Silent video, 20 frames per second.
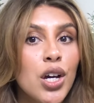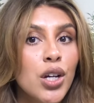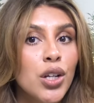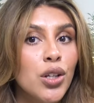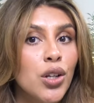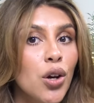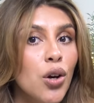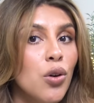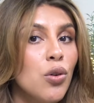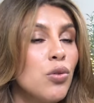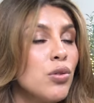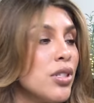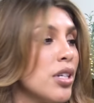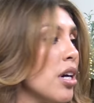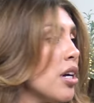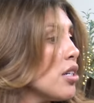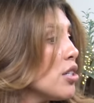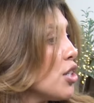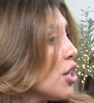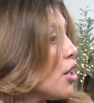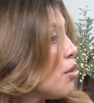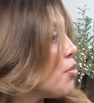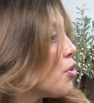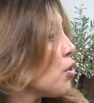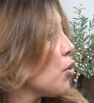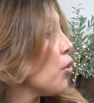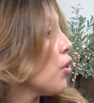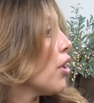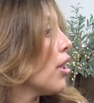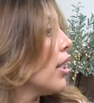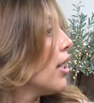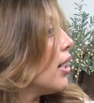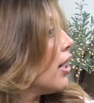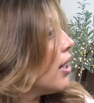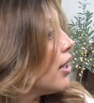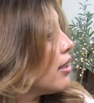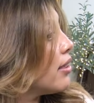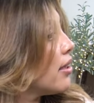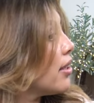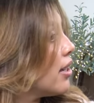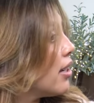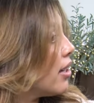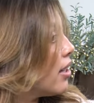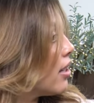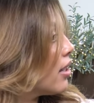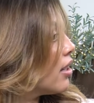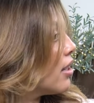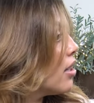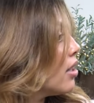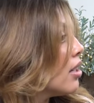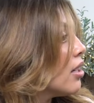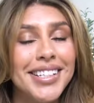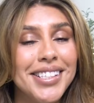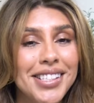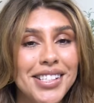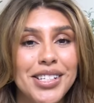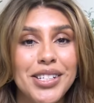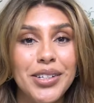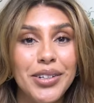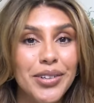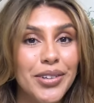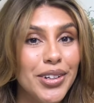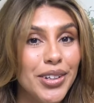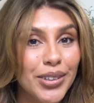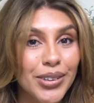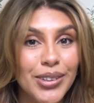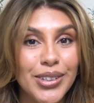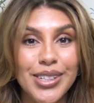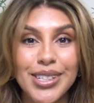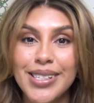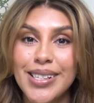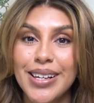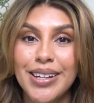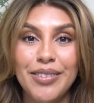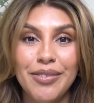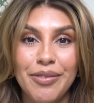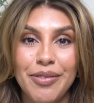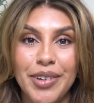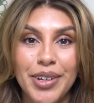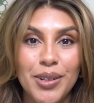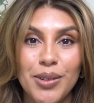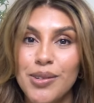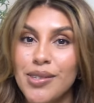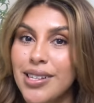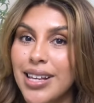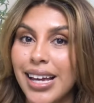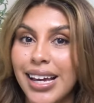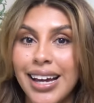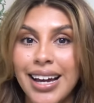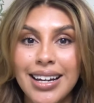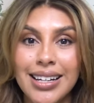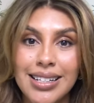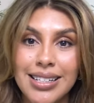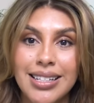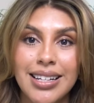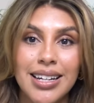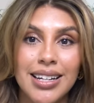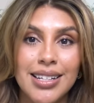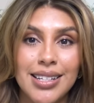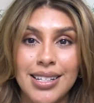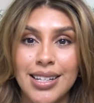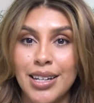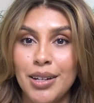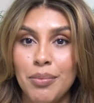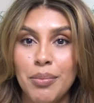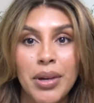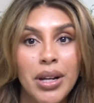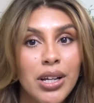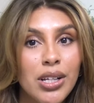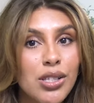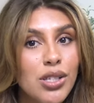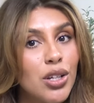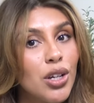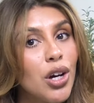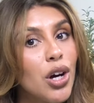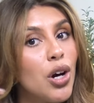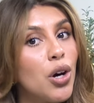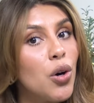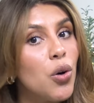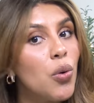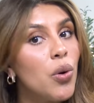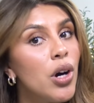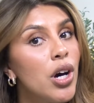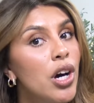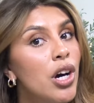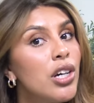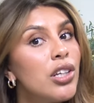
No touch-ups or anything. It still looks and feels like I did it ten minutes ago.